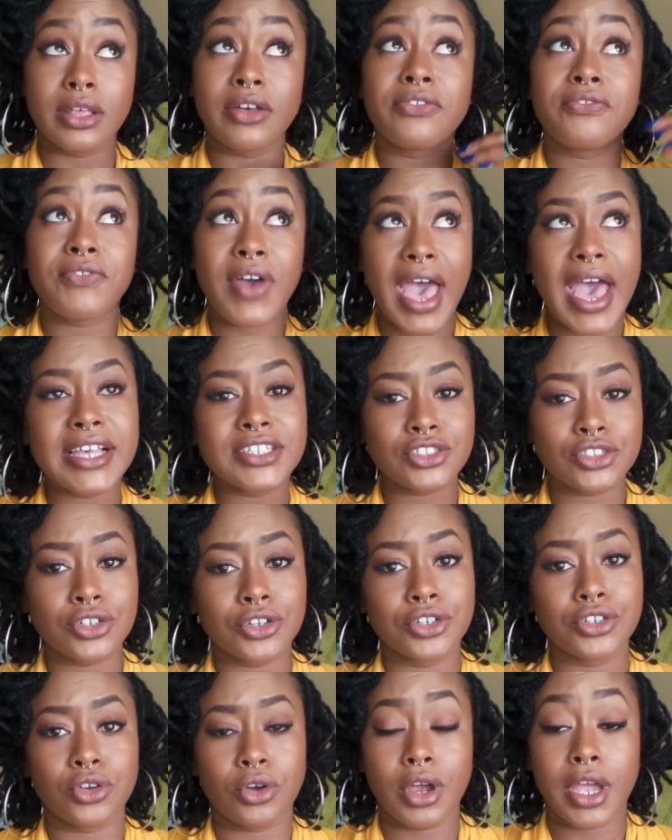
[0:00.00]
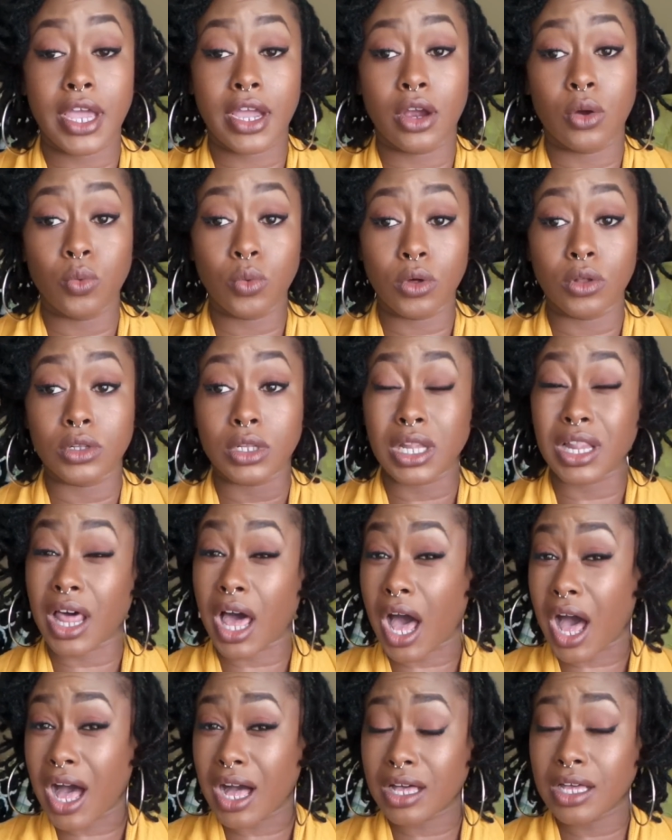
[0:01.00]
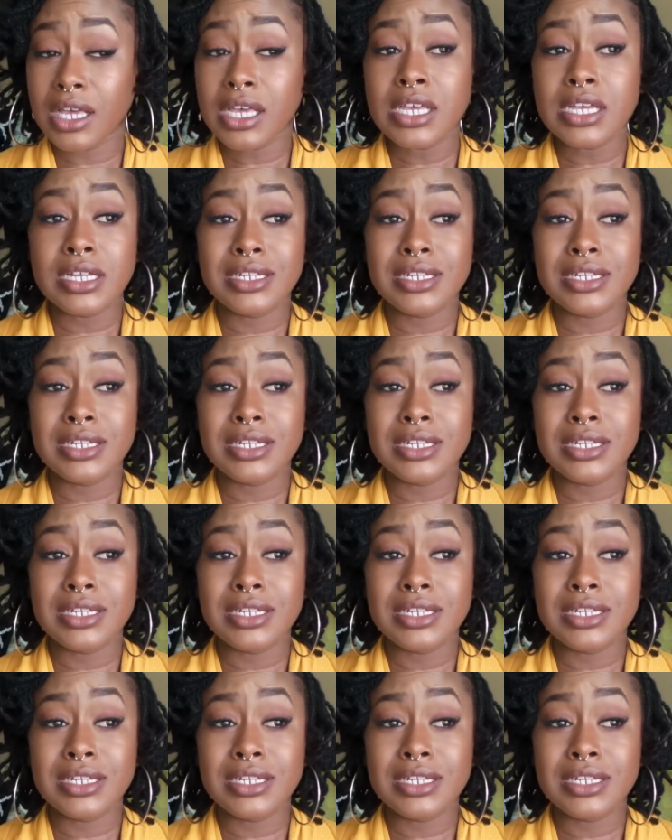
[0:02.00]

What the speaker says: The faster your hair will lock,